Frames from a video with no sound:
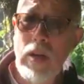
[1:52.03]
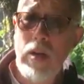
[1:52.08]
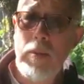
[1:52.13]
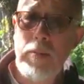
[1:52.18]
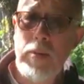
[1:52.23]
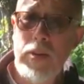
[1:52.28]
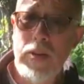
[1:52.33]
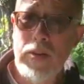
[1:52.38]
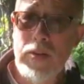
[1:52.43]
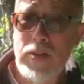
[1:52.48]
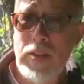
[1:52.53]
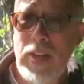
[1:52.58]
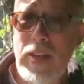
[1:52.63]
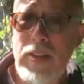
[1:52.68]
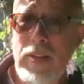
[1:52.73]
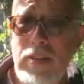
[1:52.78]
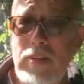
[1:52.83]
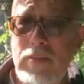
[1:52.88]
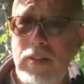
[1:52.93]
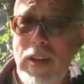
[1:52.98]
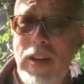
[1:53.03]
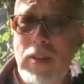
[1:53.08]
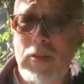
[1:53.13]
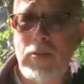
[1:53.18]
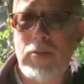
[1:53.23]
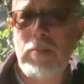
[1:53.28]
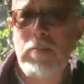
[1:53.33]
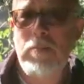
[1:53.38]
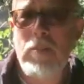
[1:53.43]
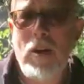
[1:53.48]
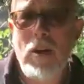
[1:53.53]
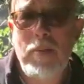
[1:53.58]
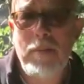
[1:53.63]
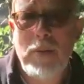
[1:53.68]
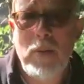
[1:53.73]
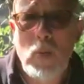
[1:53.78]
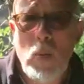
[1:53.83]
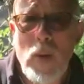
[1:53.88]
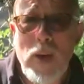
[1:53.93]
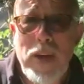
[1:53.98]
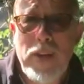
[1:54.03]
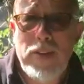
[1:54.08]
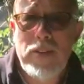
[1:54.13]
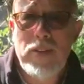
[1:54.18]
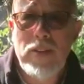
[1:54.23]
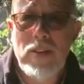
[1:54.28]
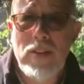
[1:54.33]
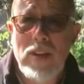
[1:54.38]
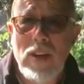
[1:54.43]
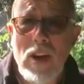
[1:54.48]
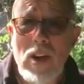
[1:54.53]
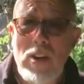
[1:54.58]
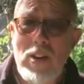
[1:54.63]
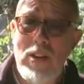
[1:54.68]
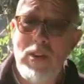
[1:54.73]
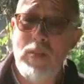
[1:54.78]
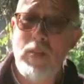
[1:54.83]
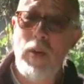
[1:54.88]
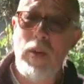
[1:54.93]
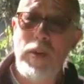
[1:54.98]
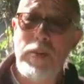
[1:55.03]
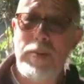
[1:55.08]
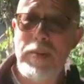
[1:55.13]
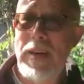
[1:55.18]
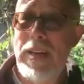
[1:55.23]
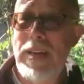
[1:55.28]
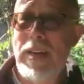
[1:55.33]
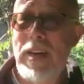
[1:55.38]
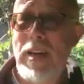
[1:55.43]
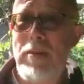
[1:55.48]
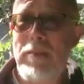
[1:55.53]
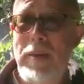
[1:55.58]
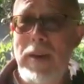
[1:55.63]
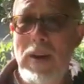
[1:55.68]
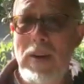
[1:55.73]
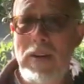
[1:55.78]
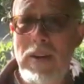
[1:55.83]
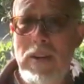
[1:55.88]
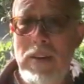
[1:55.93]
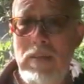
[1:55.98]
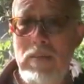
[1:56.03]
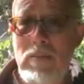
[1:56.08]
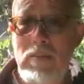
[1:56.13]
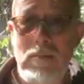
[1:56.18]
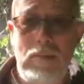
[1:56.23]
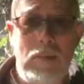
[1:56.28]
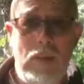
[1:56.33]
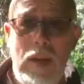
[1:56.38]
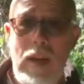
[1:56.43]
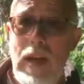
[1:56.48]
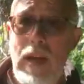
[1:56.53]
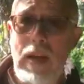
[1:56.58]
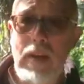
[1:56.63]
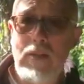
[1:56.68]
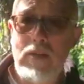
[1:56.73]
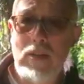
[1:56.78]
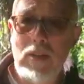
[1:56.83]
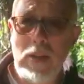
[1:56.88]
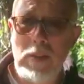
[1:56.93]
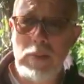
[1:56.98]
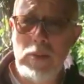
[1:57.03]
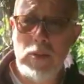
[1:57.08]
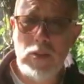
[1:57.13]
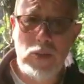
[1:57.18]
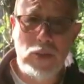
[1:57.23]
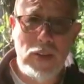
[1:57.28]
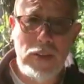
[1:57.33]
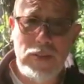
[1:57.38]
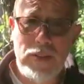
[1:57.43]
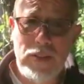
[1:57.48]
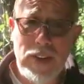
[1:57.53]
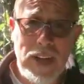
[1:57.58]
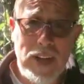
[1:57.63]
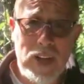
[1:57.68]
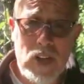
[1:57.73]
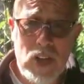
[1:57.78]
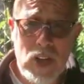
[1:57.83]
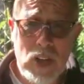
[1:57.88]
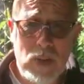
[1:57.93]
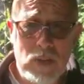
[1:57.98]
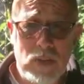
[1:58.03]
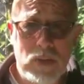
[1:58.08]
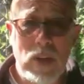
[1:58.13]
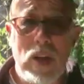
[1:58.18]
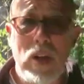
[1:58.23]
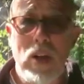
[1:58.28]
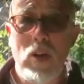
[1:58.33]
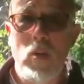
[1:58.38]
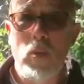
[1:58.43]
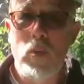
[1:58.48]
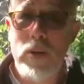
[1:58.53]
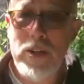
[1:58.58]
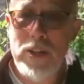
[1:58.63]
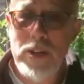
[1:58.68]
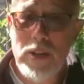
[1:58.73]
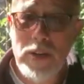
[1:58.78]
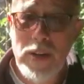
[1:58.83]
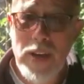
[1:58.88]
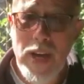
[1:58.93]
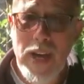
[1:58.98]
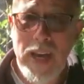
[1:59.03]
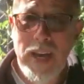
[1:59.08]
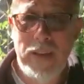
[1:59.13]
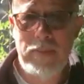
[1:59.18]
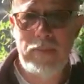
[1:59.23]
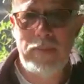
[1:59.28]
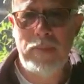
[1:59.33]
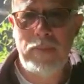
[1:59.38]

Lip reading: because then the ground might be wet and you want to be able to come out in slippers or everyday shoes, which you can.